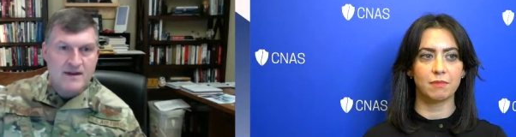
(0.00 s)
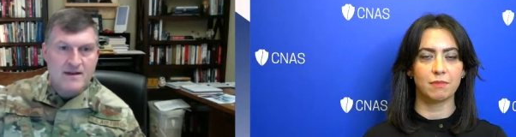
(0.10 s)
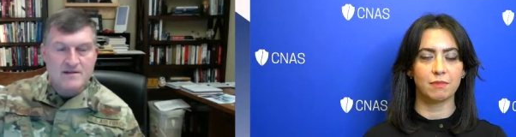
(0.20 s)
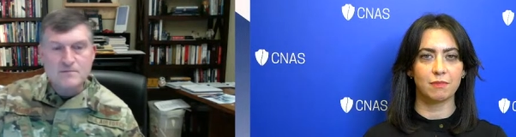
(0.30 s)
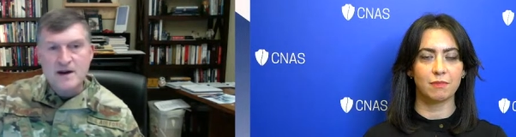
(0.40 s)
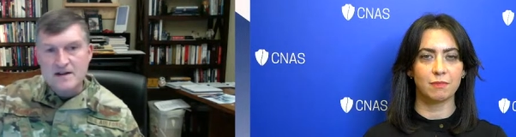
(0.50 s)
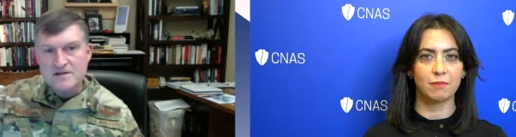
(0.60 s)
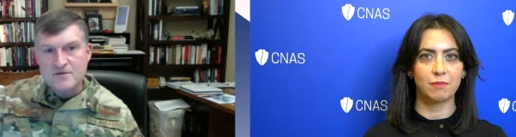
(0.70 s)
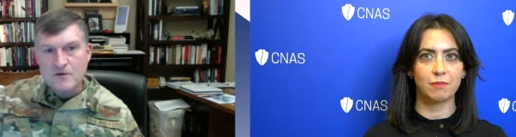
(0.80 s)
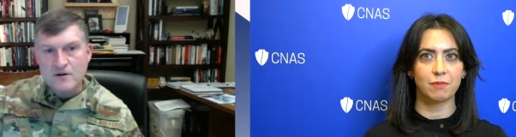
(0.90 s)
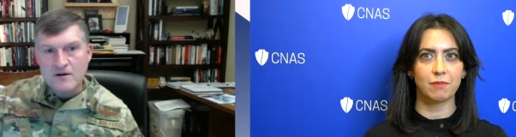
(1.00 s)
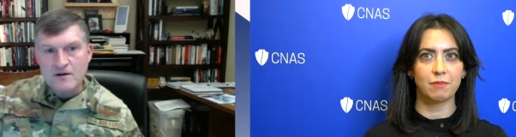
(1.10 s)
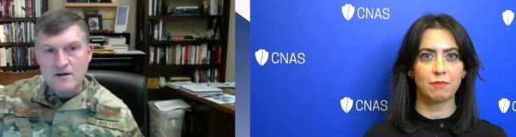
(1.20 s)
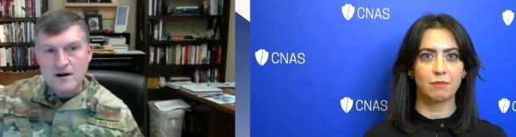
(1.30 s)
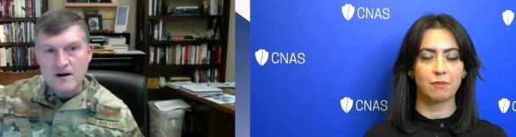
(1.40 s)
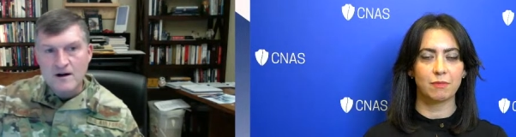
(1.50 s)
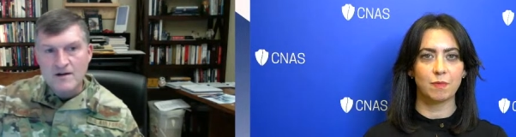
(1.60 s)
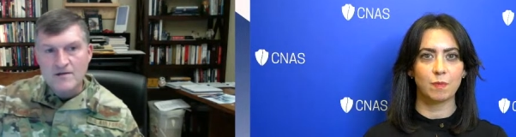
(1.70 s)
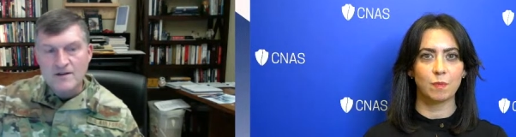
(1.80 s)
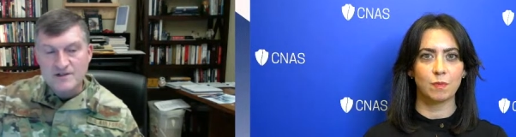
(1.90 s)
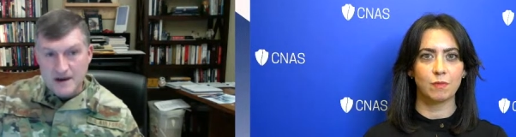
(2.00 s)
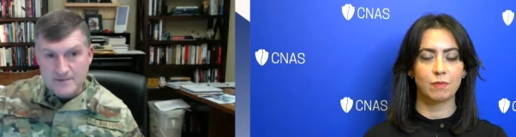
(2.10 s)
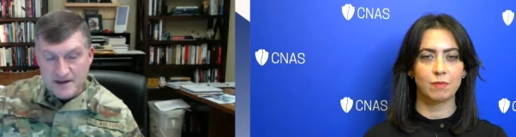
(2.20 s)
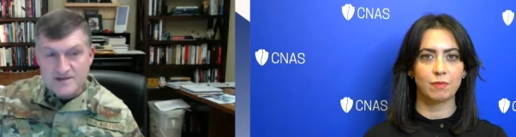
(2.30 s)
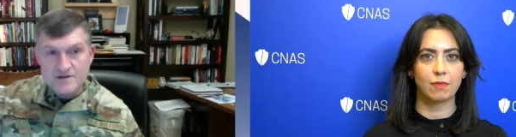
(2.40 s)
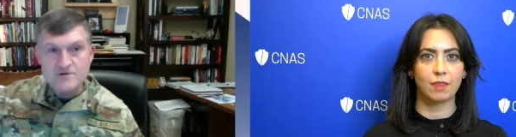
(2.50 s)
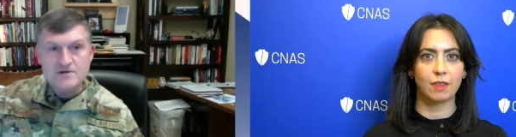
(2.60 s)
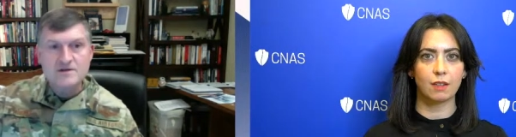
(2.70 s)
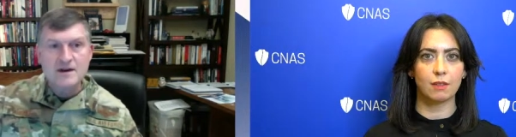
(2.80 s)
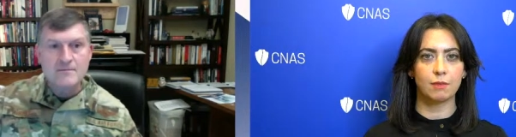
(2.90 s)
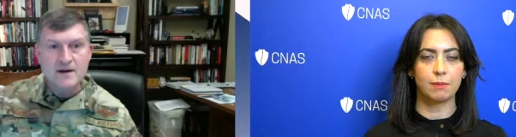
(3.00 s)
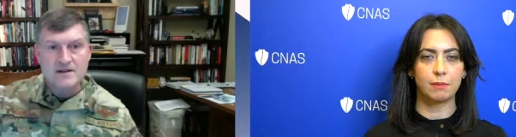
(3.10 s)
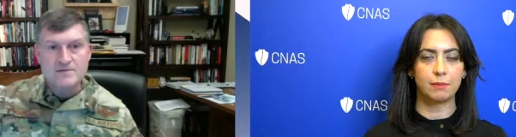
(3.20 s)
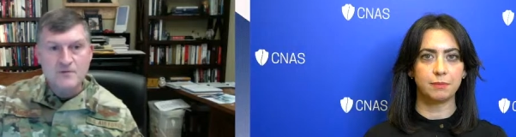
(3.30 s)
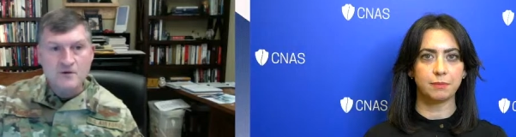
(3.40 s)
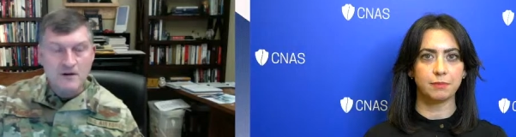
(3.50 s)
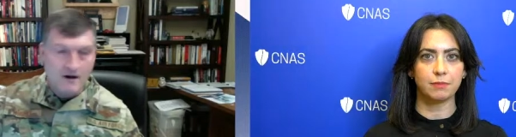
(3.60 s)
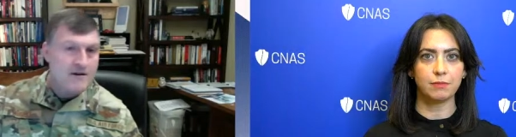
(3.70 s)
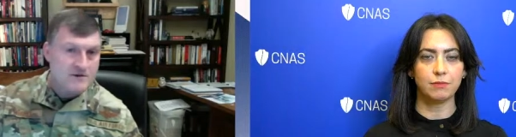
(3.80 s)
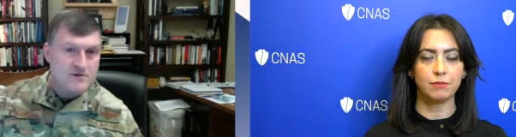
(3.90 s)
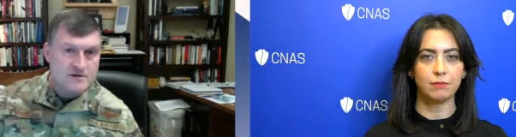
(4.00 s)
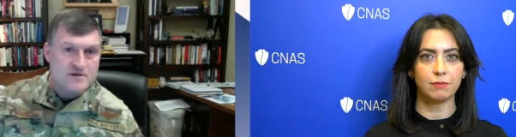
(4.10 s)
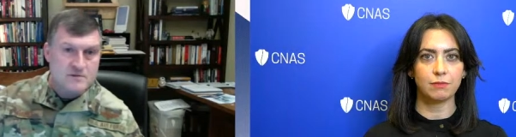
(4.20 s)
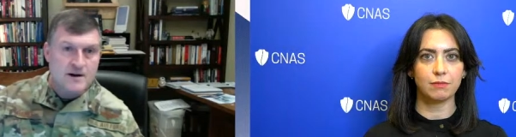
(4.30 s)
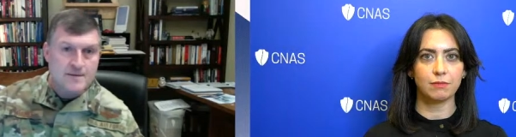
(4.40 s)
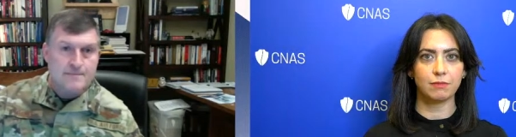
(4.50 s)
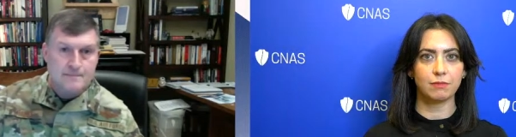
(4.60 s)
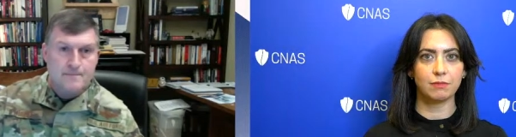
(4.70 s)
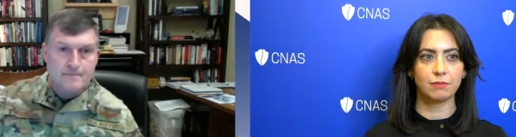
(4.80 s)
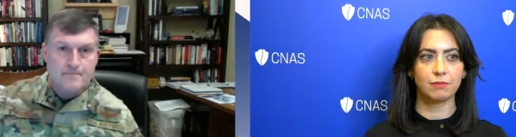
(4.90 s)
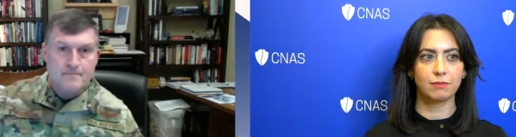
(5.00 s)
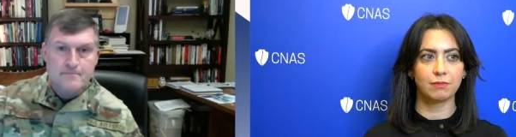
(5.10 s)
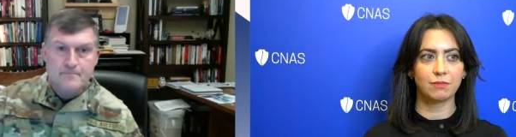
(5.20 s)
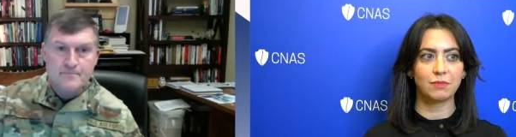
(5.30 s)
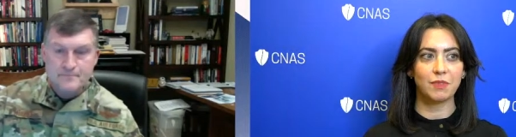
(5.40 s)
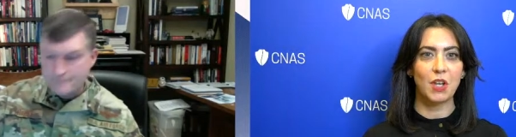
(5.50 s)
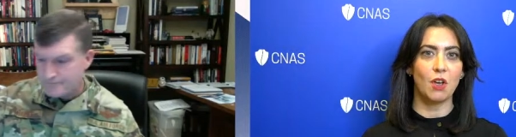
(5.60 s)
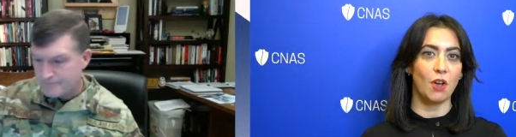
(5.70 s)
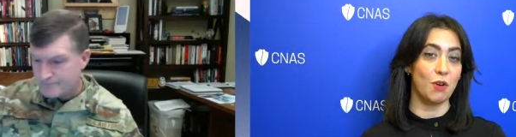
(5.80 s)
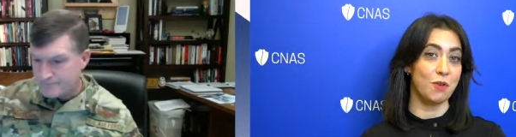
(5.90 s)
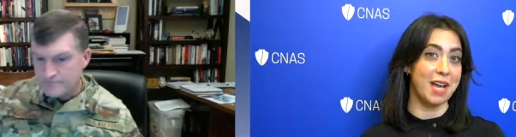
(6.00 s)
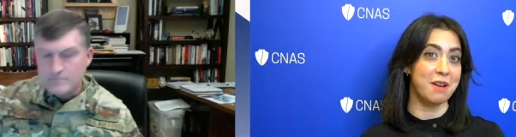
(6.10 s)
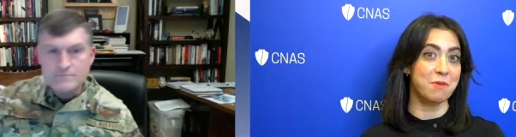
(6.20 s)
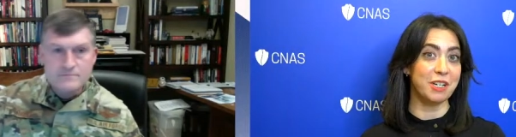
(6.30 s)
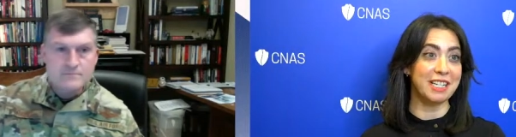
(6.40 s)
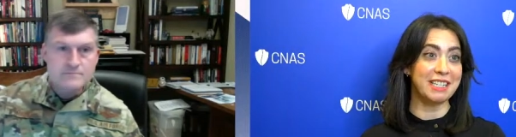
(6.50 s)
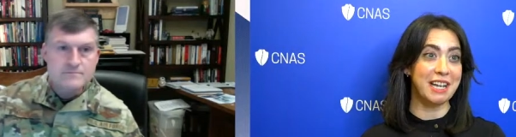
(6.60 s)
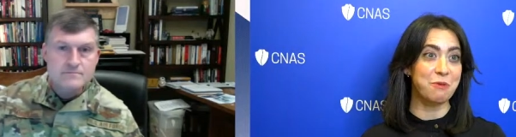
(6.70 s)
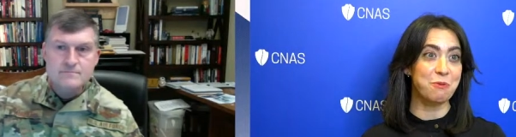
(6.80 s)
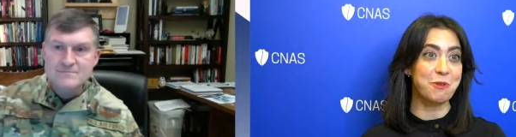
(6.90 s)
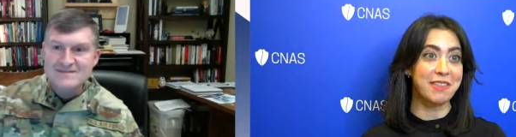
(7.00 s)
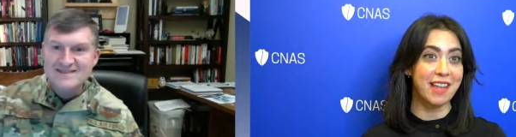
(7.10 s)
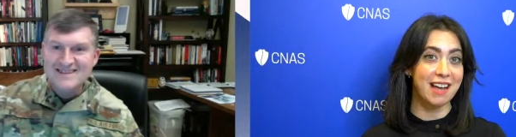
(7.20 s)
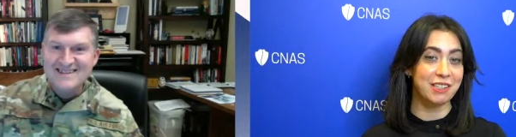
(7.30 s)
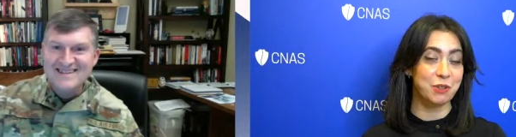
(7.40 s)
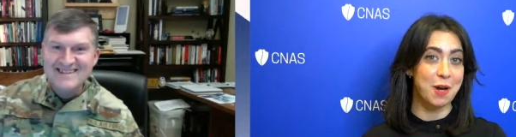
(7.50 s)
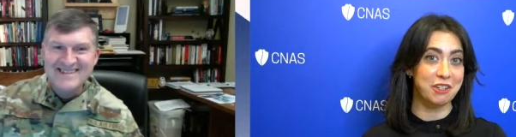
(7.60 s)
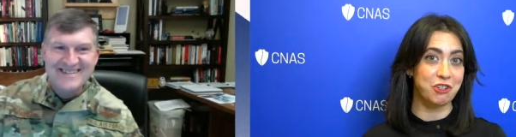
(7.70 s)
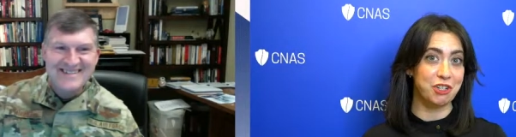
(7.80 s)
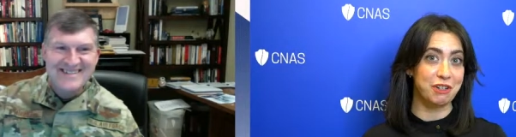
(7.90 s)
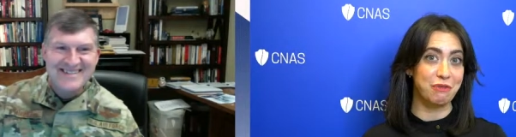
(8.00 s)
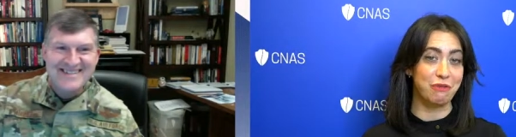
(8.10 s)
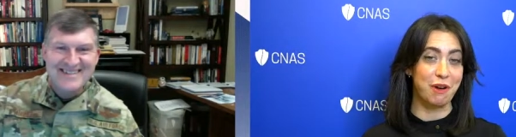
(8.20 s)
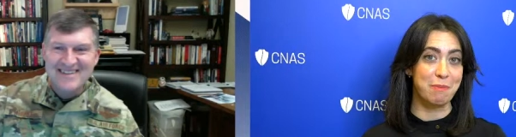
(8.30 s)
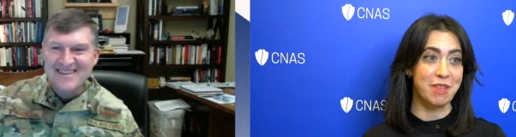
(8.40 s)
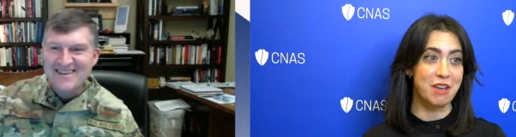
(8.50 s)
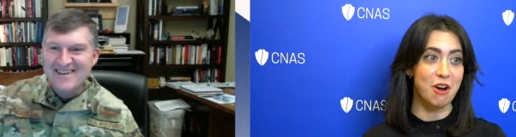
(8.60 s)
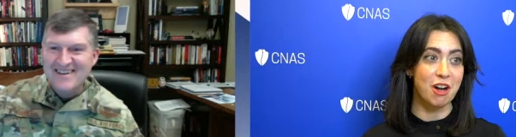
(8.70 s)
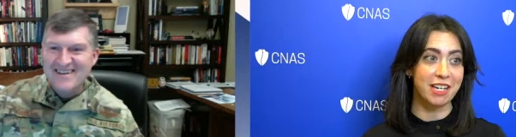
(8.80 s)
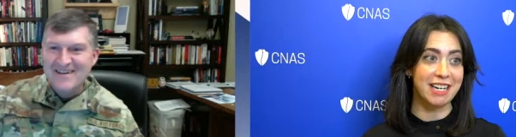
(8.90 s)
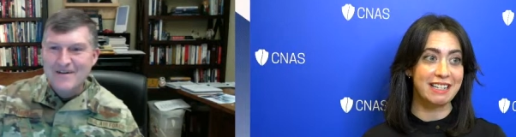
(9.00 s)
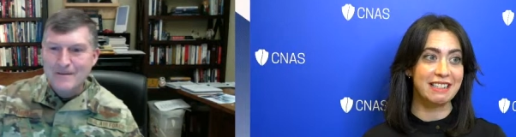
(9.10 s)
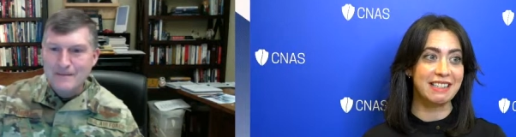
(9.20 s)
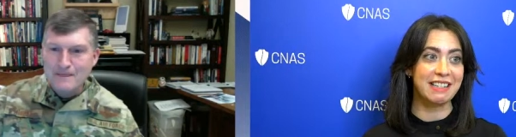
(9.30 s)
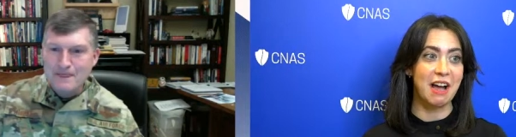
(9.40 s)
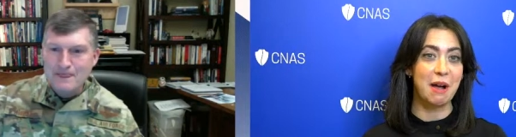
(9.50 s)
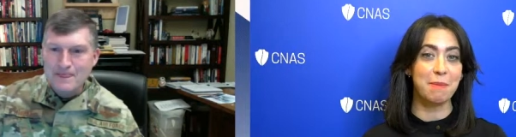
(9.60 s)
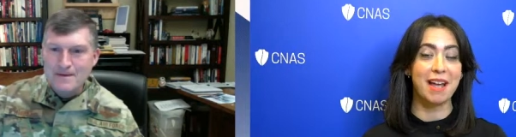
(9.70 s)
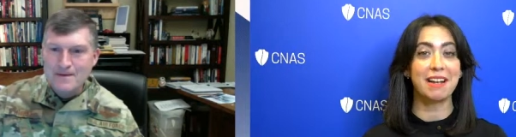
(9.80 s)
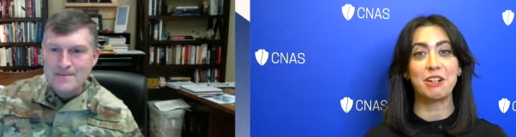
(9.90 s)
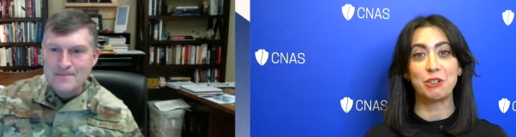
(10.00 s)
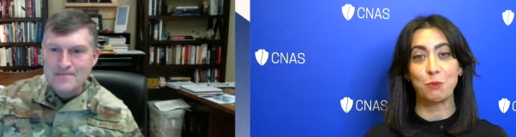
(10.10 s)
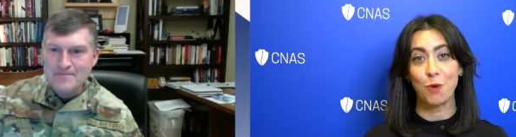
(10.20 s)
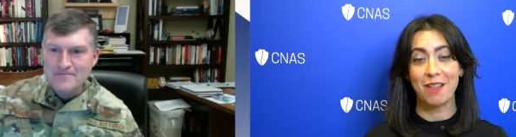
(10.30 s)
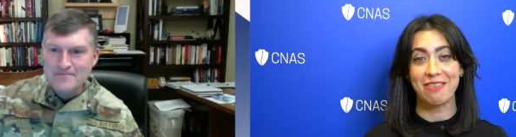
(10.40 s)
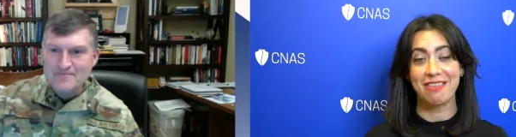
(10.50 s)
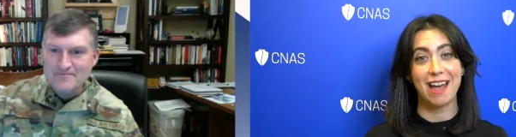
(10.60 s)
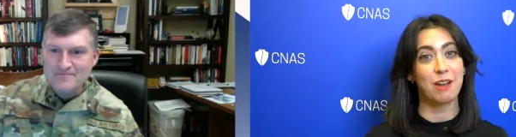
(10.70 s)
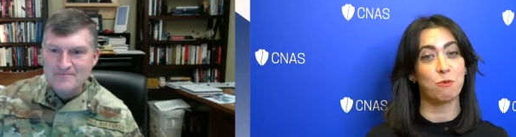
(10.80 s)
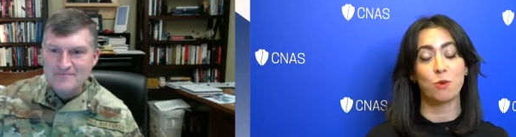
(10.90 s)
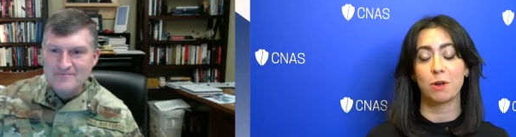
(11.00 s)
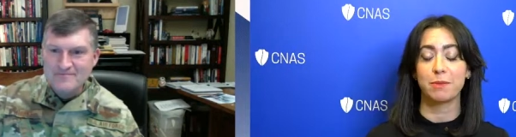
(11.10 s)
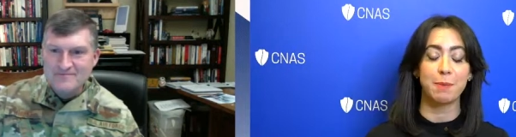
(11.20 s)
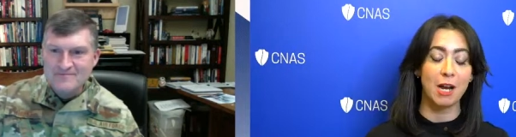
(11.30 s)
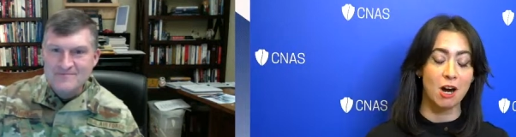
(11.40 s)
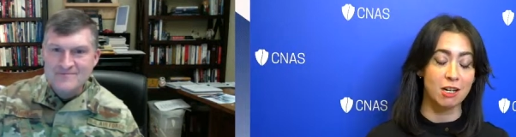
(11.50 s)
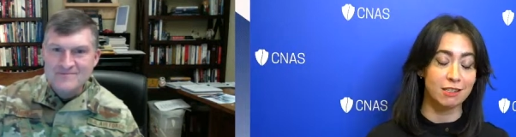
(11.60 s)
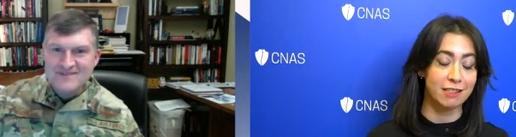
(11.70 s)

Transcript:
Speaker 1: is best for uh, the Japanese interest and best for our interest as well.
Speaker 2: Okay, we're going to take one last question from the audience, um, and it is one that warms my heart.